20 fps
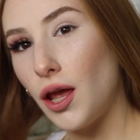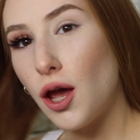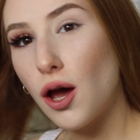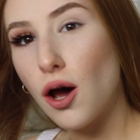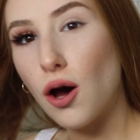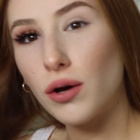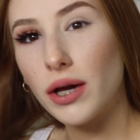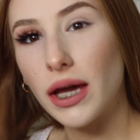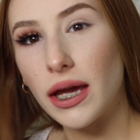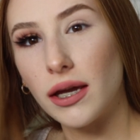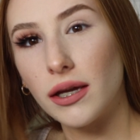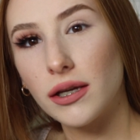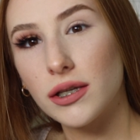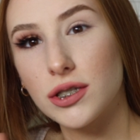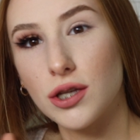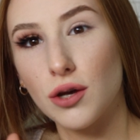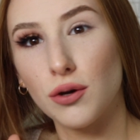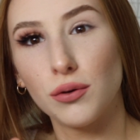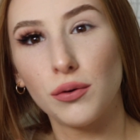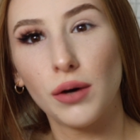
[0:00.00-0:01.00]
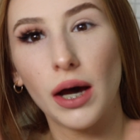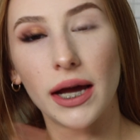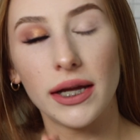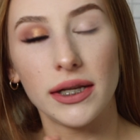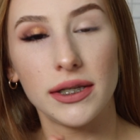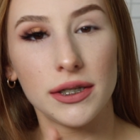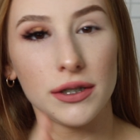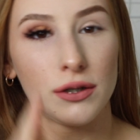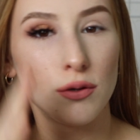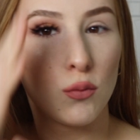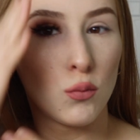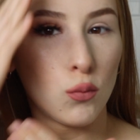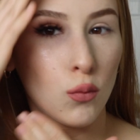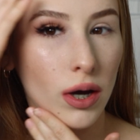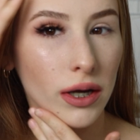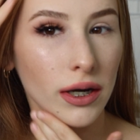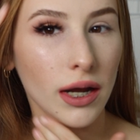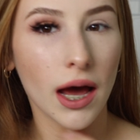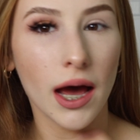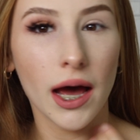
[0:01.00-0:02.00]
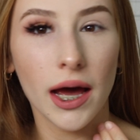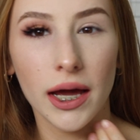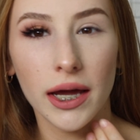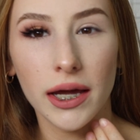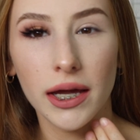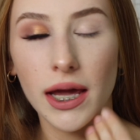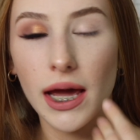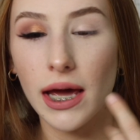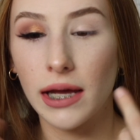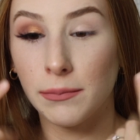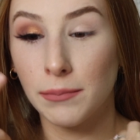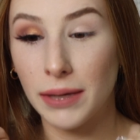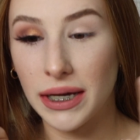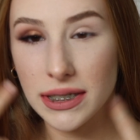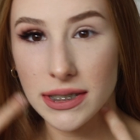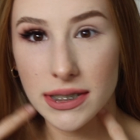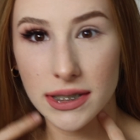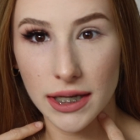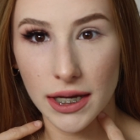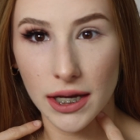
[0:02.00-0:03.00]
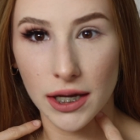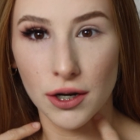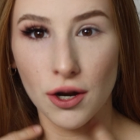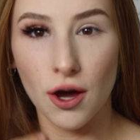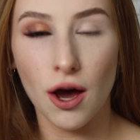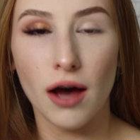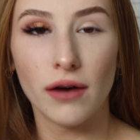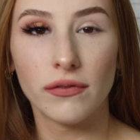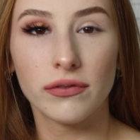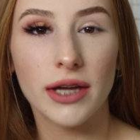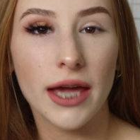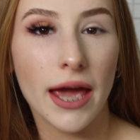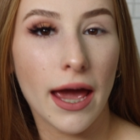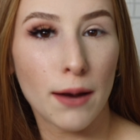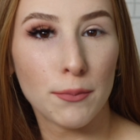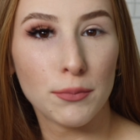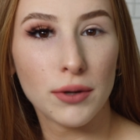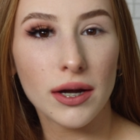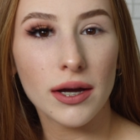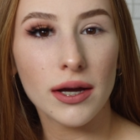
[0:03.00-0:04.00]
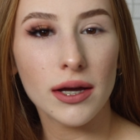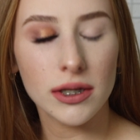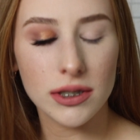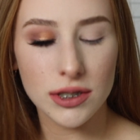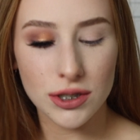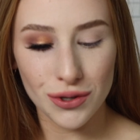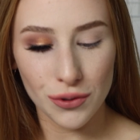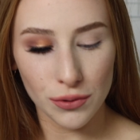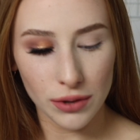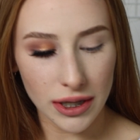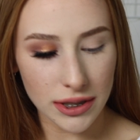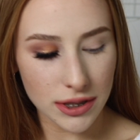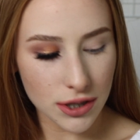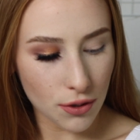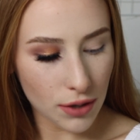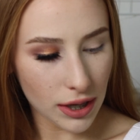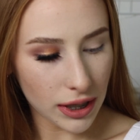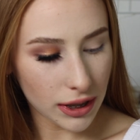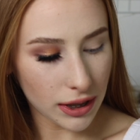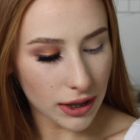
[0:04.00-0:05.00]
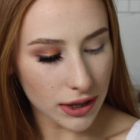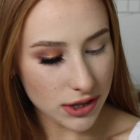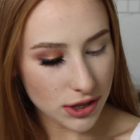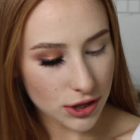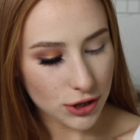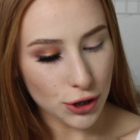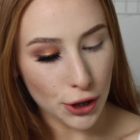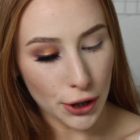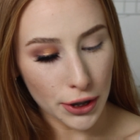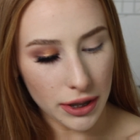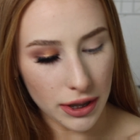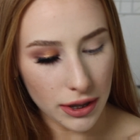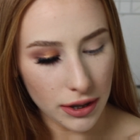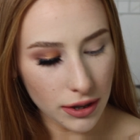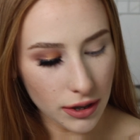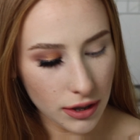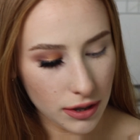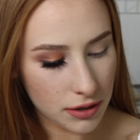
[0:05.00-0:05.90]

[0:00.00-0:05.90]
Okay, so I did one eye and my skin off camera, so let's go ahead and get started.